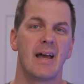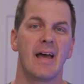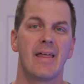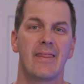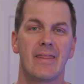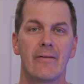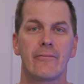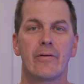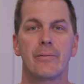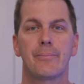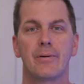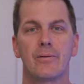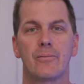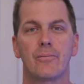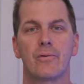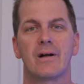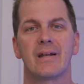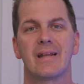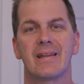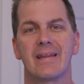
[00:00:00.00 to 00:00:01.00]
And then we put
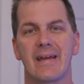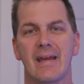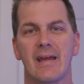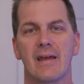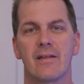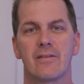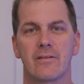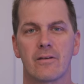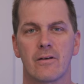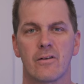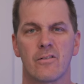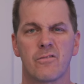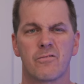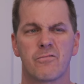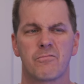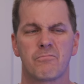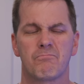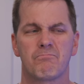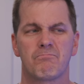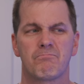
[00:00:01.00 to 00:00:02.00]
one in the hands
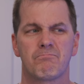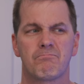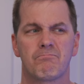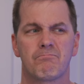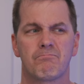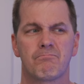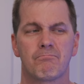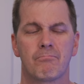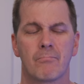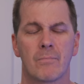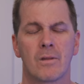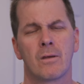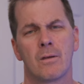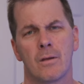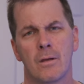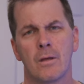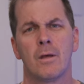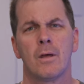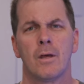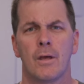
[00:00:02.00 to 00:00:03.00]
of
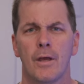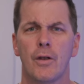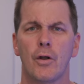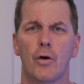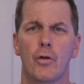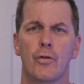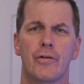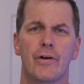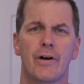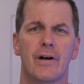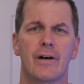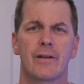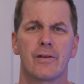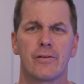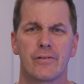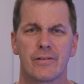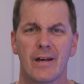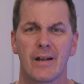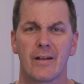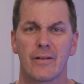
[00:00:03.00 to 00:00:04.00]
an old dog
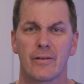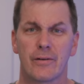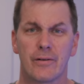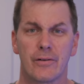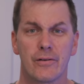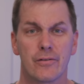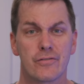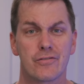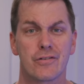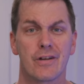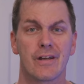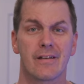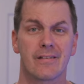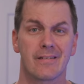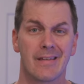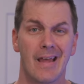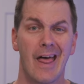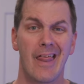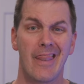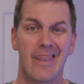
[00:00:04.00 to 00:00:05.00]
who's got to learn new
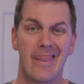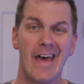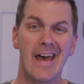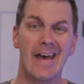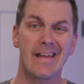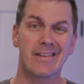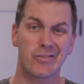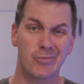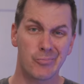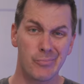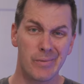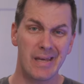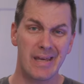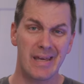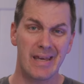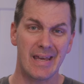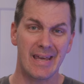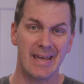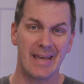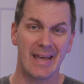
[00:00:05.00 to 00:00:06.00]
tricks. That's
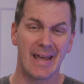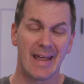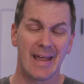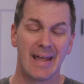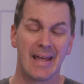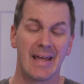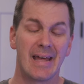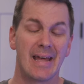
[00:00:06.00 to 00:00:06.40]
me.